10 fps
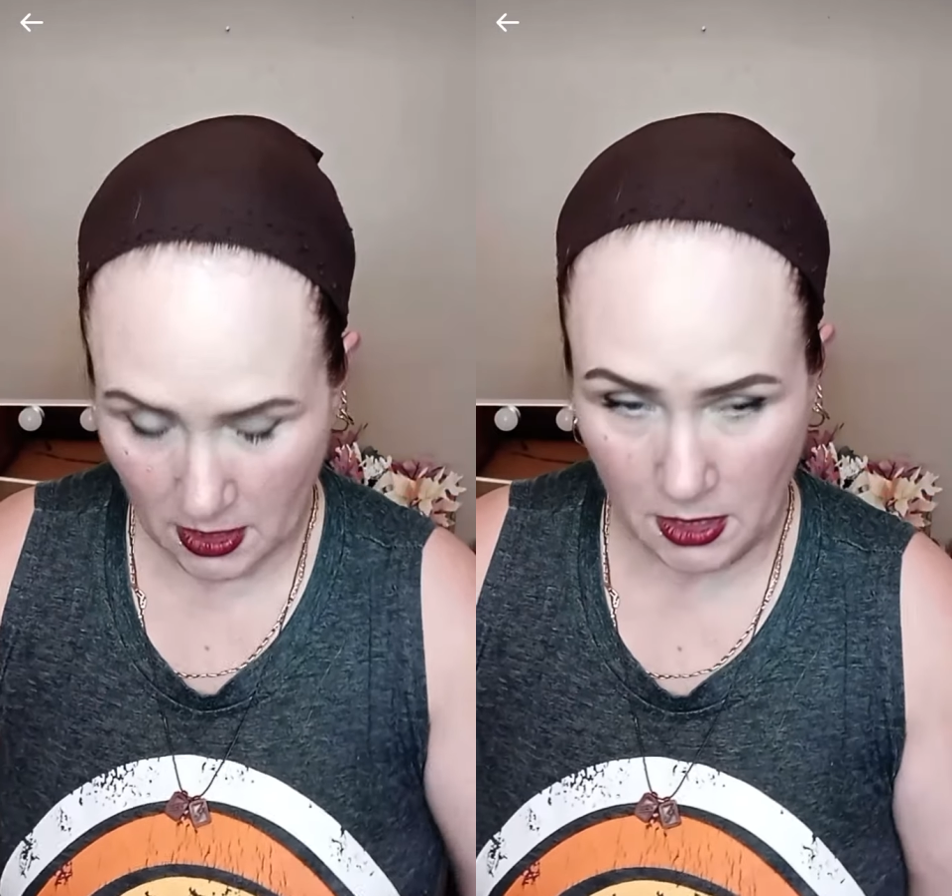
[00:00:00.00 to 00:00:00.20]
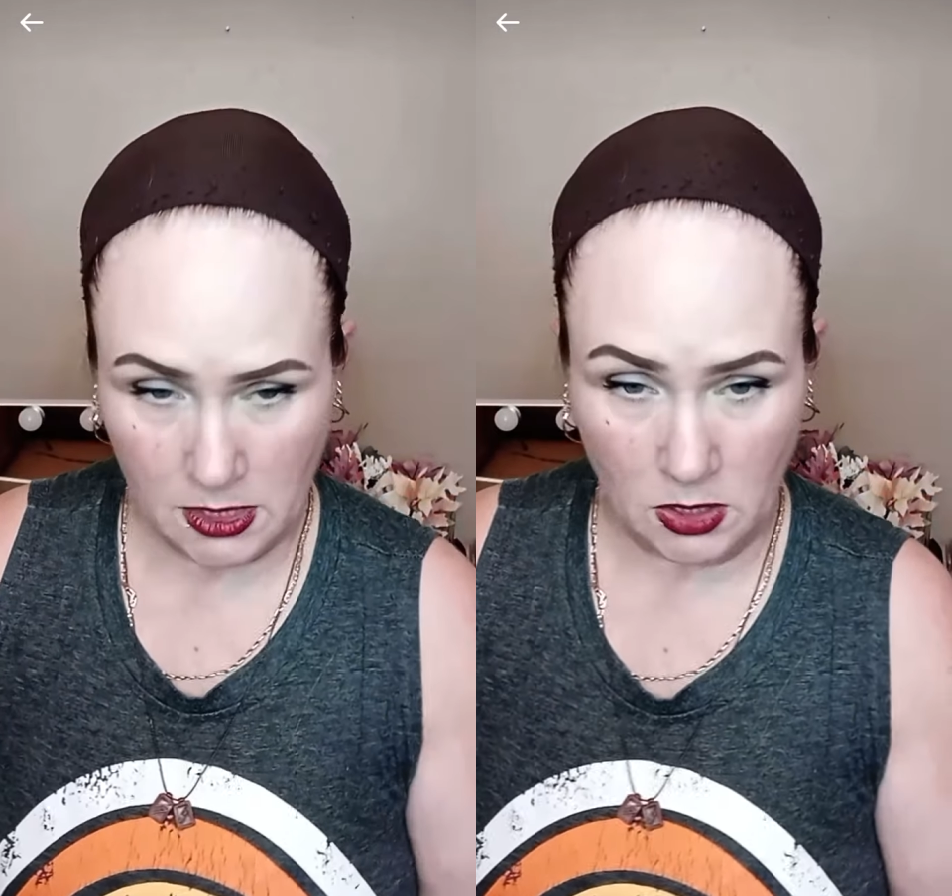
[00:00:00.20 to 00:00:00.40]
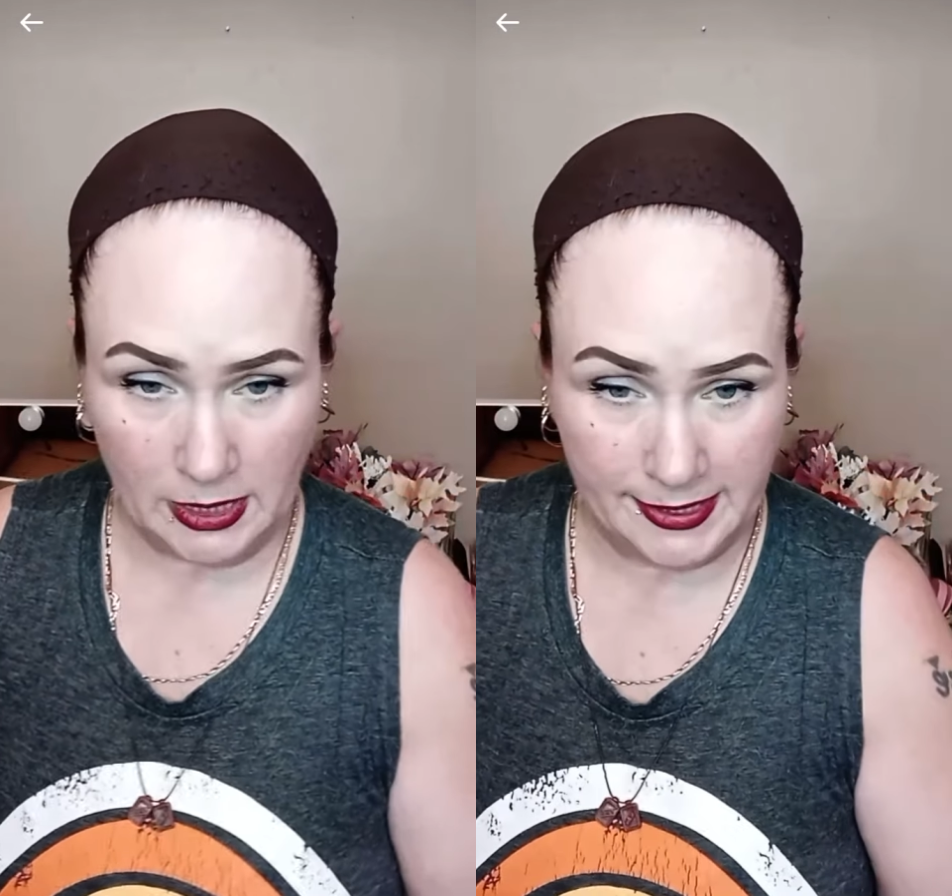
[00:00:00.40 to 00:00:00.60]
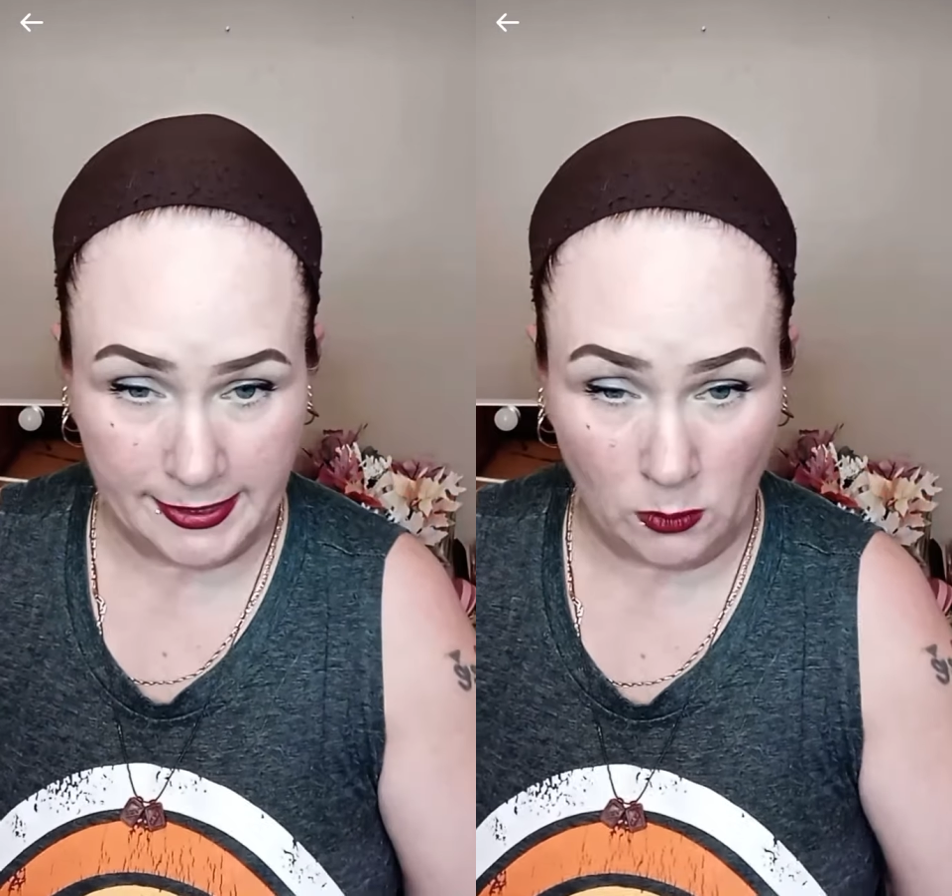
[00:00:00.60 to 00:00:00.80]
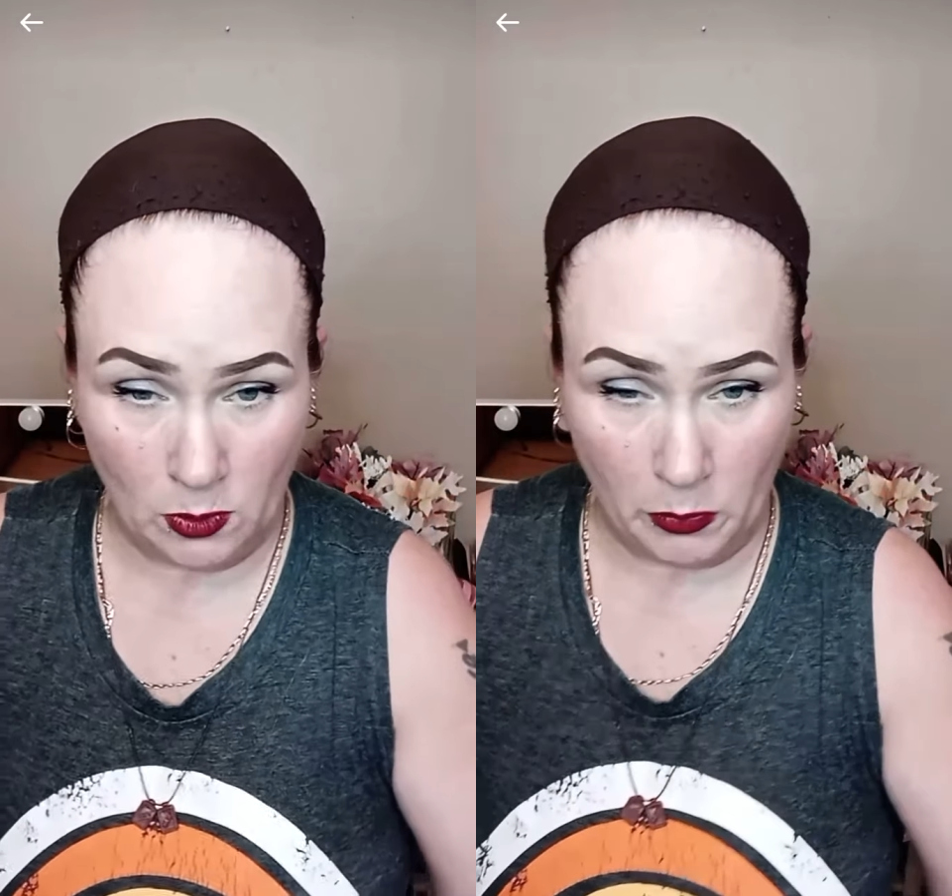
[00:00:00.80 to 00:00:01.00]
So let's see
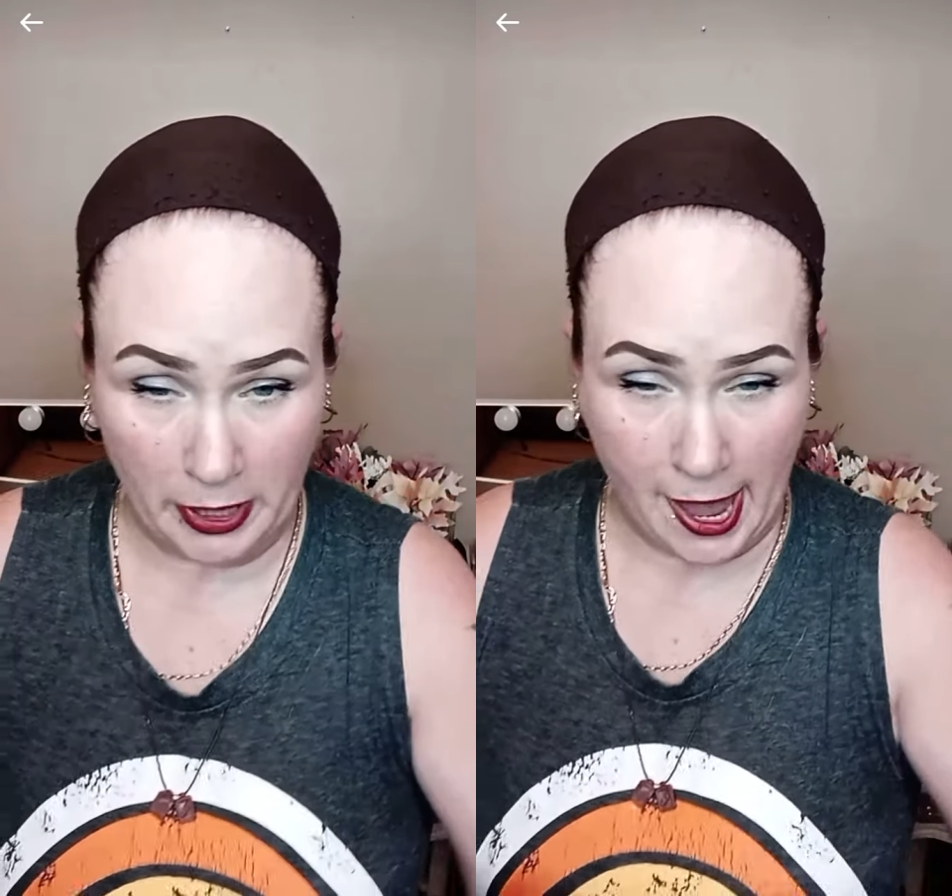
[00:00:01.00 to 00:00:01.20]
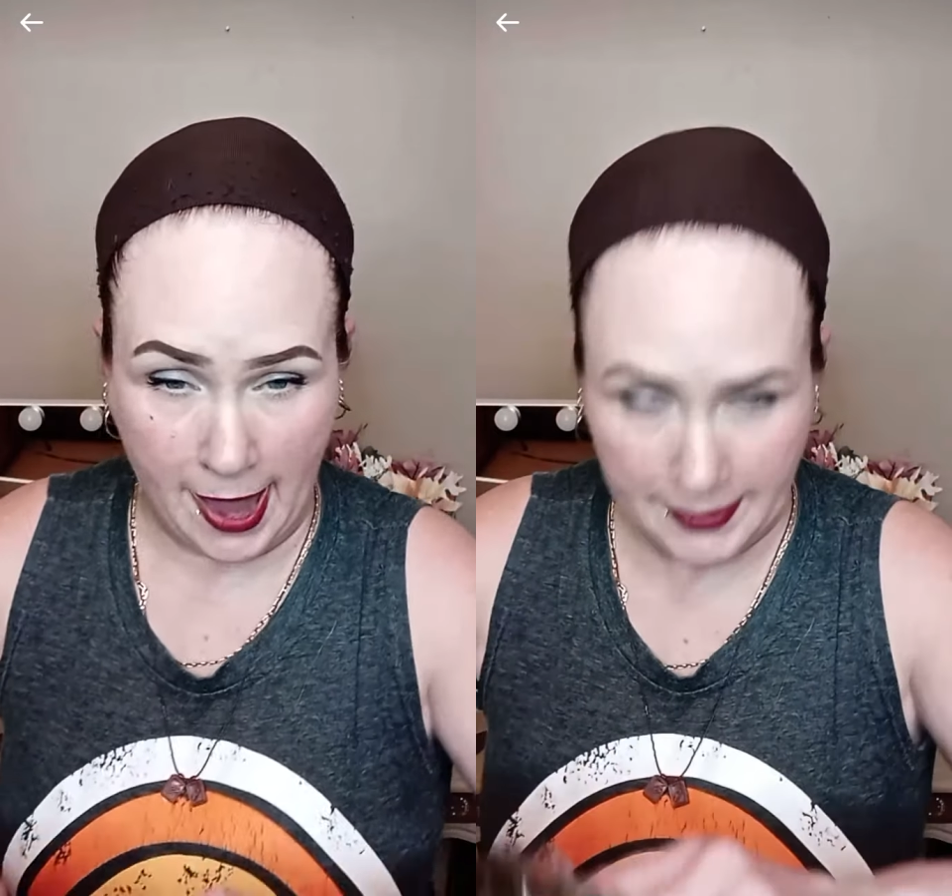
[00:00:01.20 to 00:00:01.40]
what we got.